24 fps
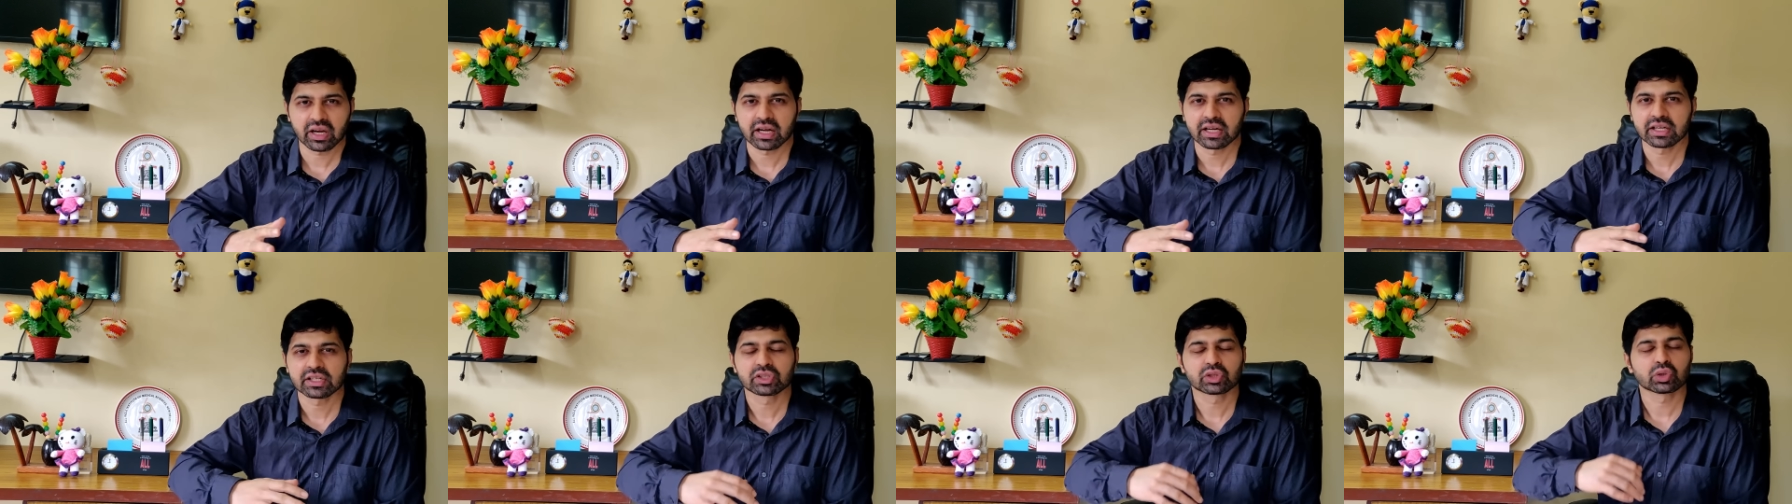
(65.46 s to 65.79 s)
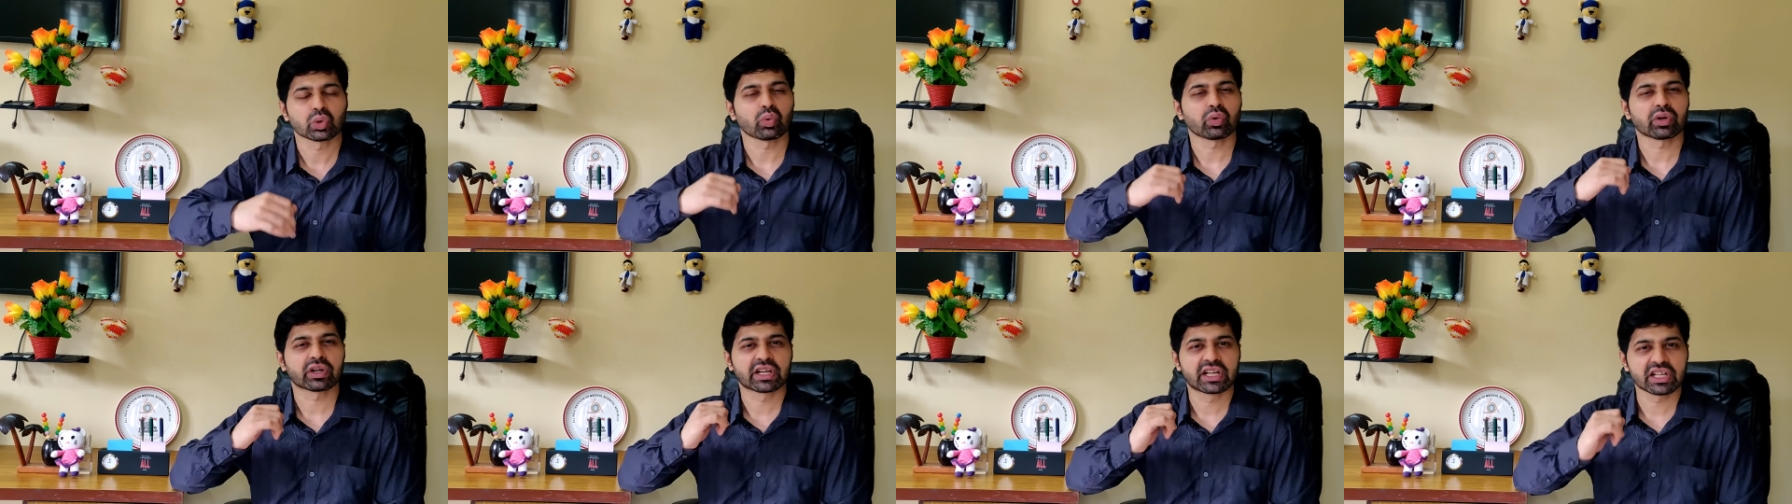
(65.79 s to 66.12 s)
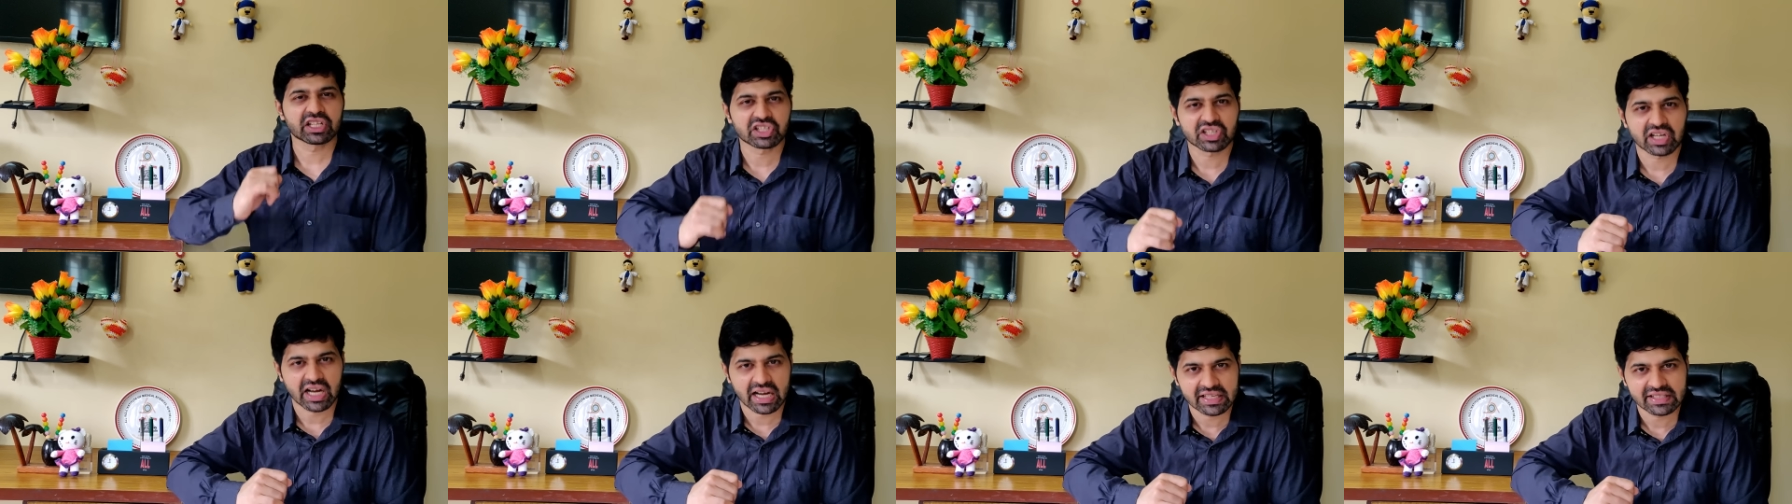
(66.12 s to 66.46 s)
and so
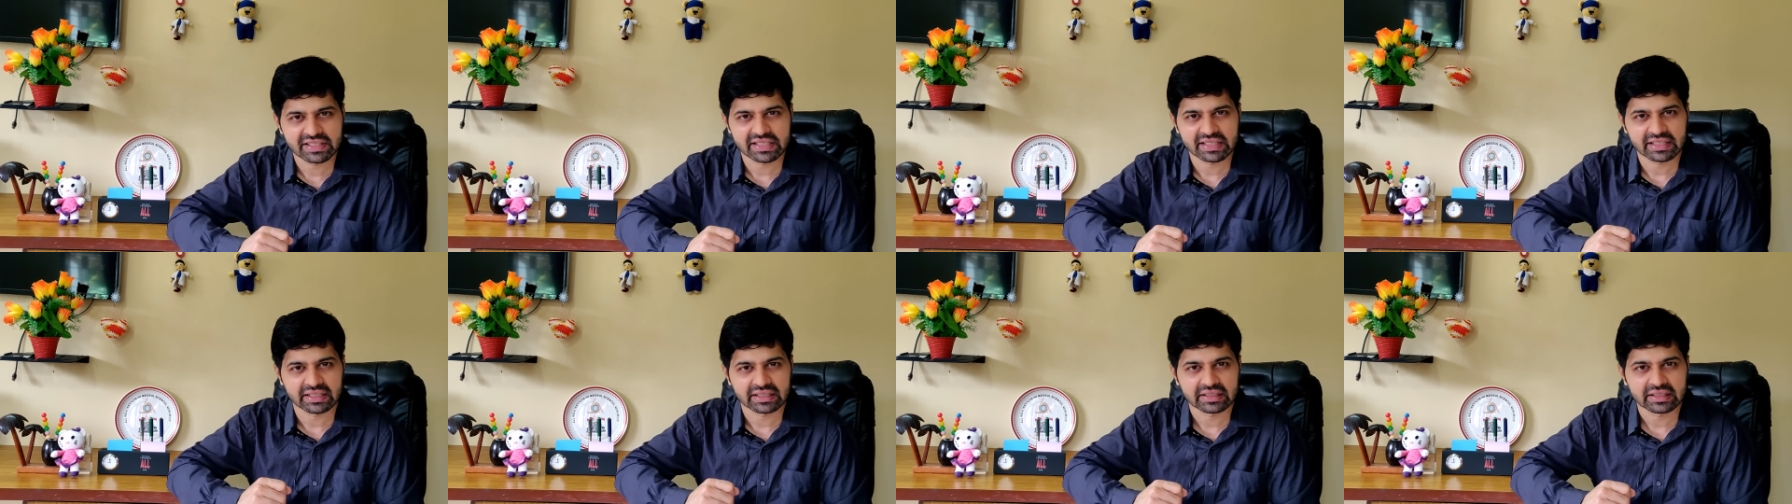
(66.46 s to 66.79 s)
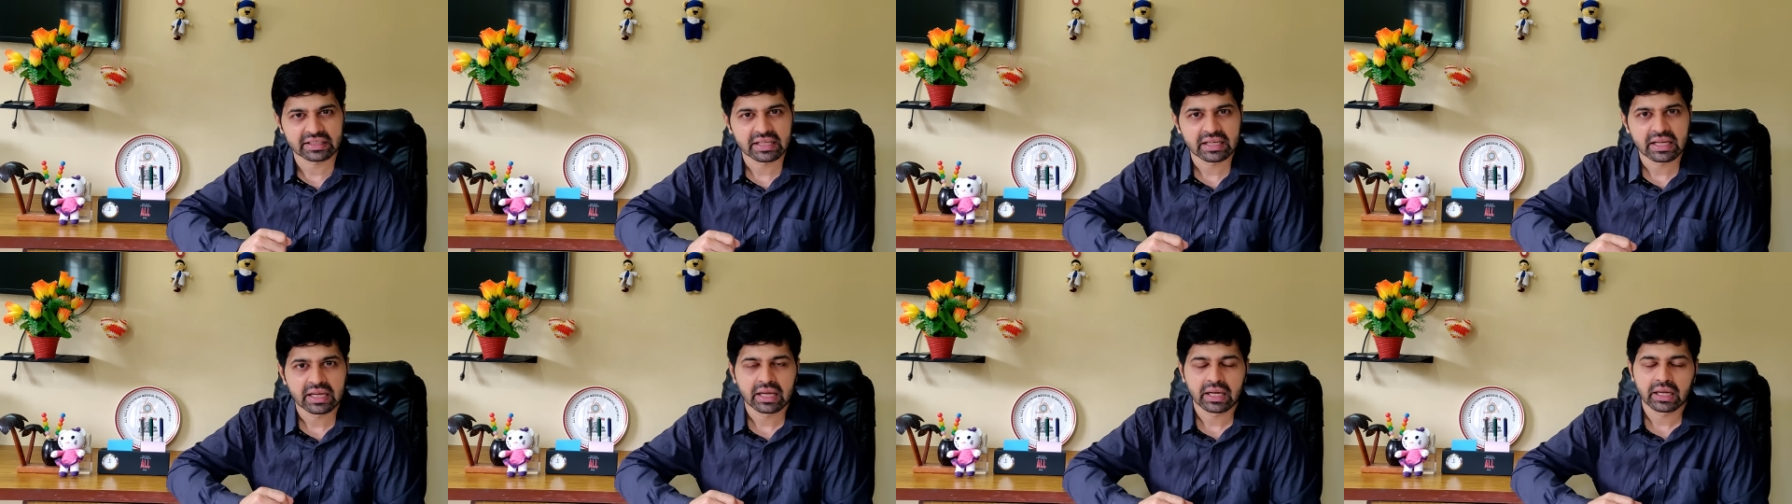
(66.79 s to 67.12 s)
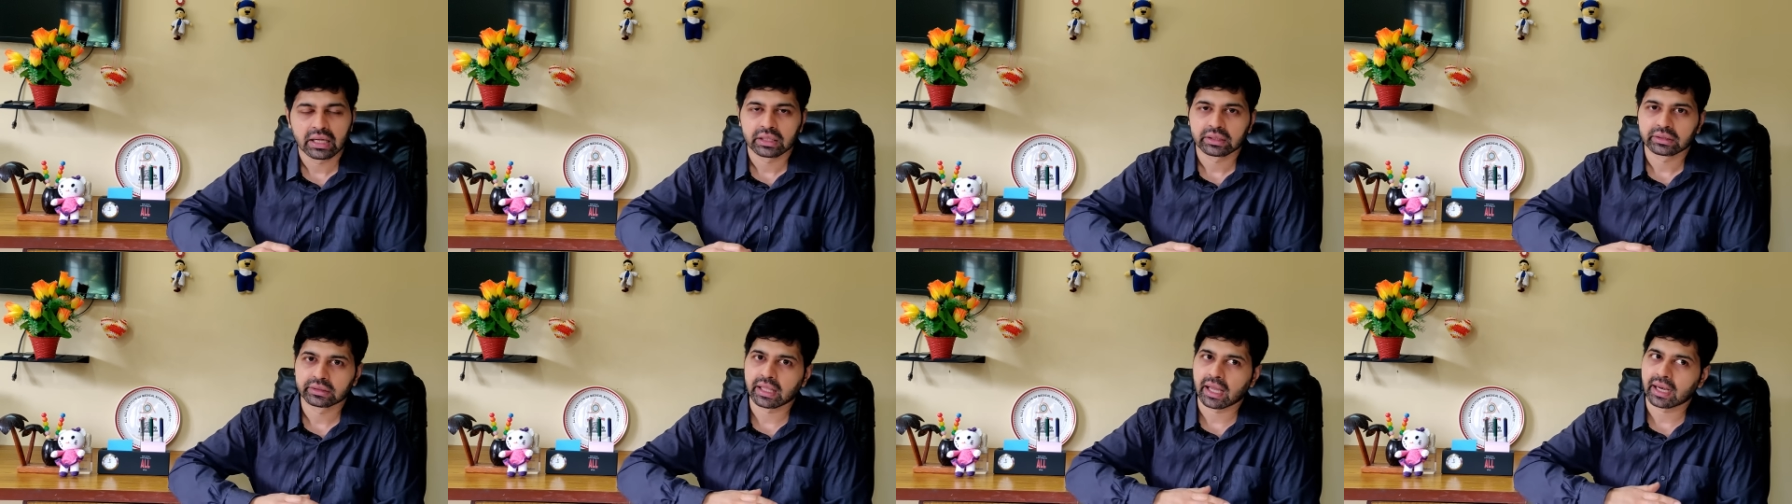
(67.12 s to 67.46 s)
distressing
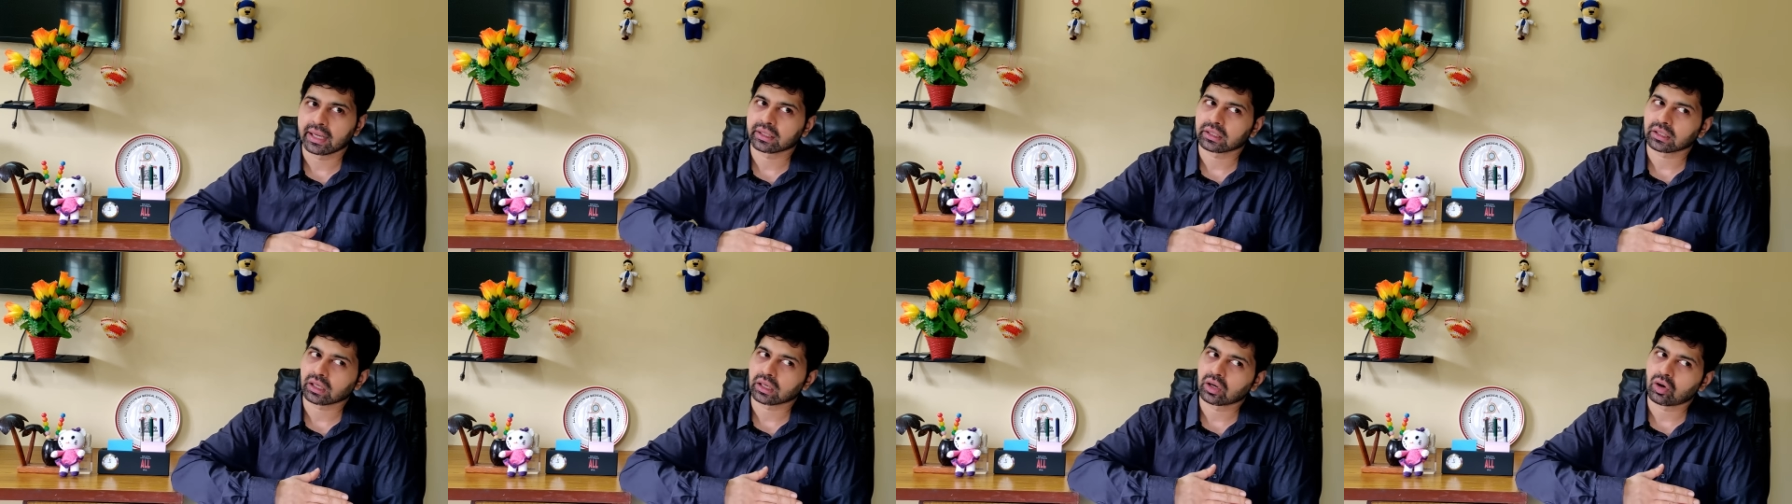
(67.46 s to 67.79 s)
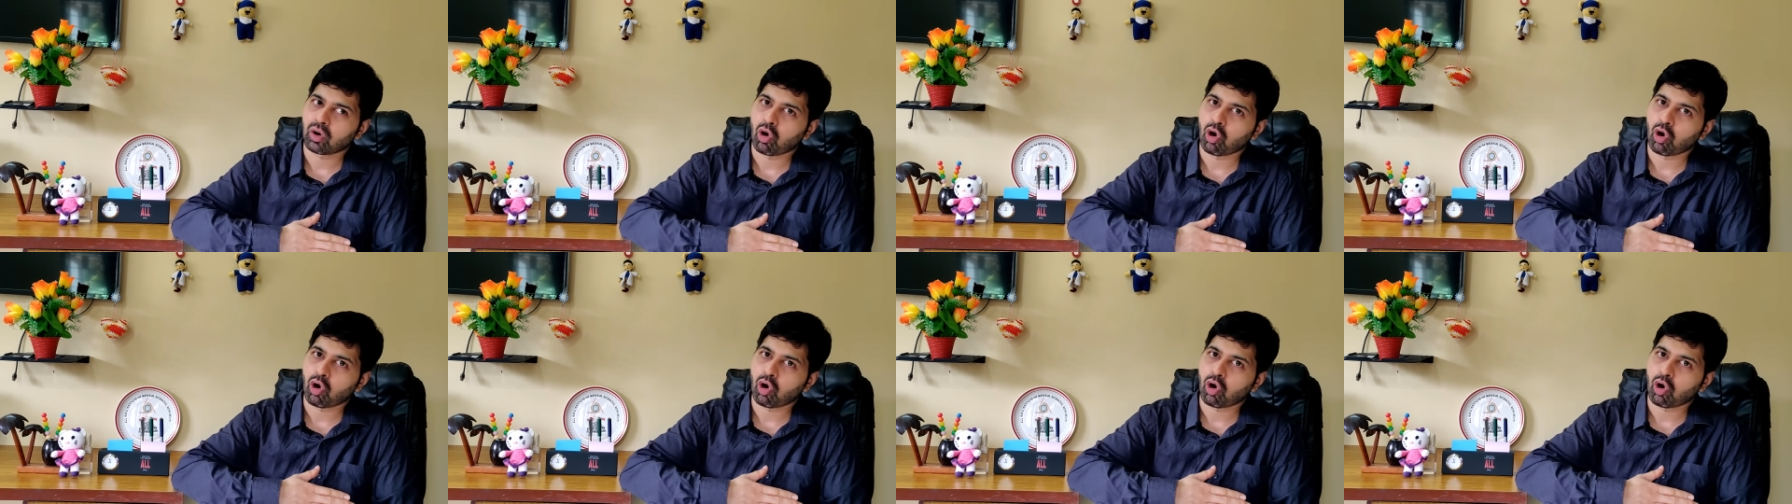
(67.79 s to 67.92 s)
that